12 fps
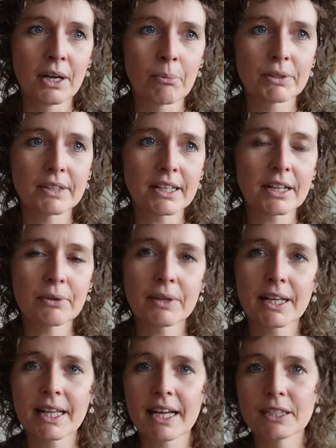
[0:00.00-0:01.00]
But then I
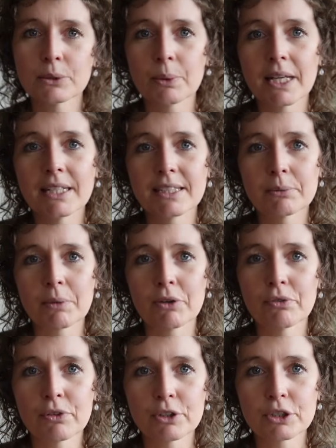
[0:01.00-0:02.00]
realized when I did my
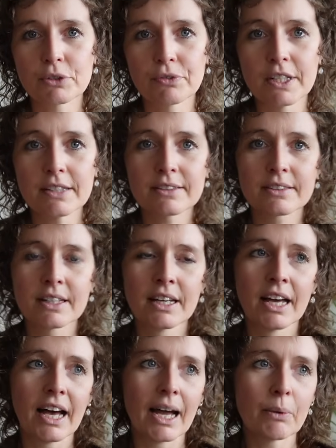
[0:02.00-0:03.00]
first fit,
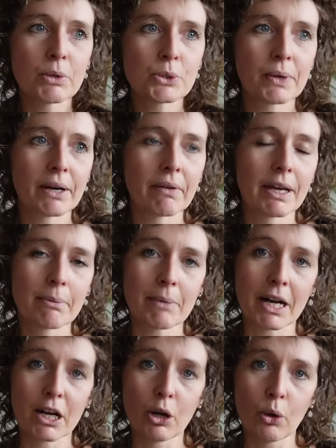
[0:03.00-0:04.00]
I was wearing
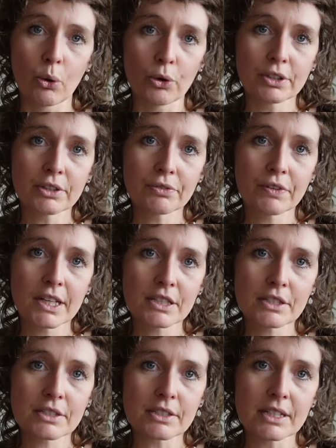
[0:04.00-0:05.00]
my Lowrider
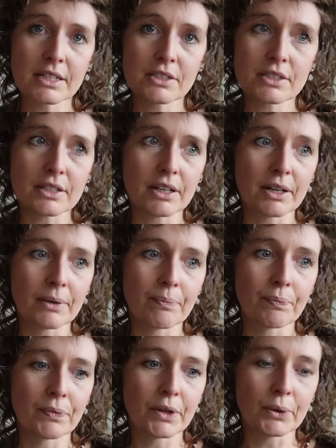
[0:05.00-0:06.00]
vest. It's
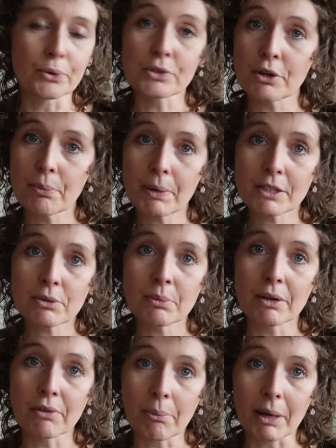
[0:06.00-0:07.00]
also a pattern
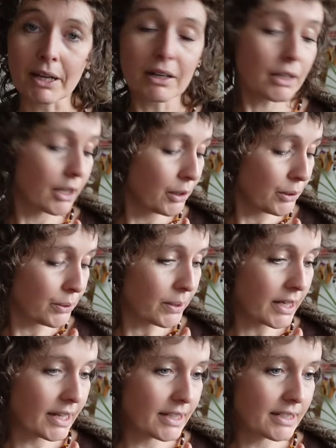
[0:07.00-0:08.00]
by Clow,
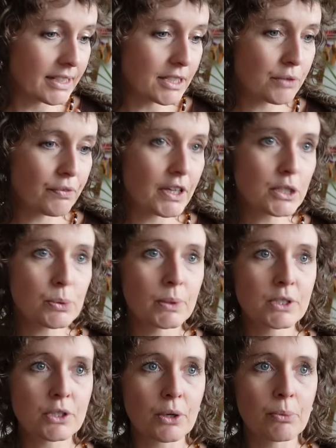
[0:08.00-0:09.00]
and it's a vest
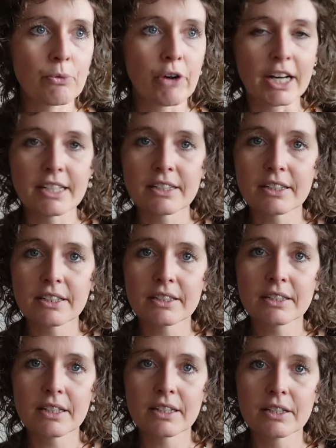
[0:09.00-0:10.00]
with some
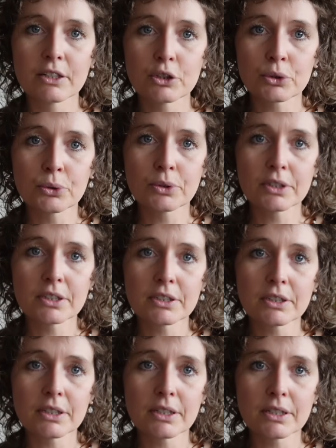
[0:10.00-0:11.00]
wider shoulder
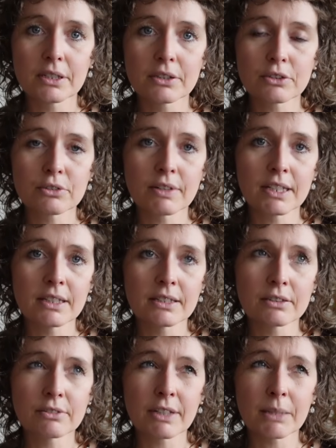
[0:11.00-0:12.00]

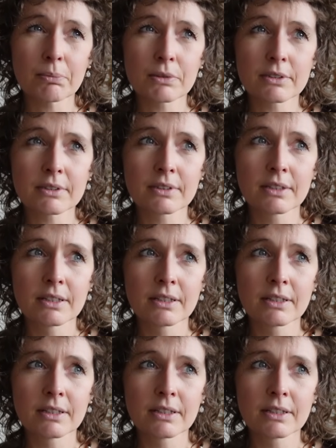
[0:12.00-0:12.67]
straps.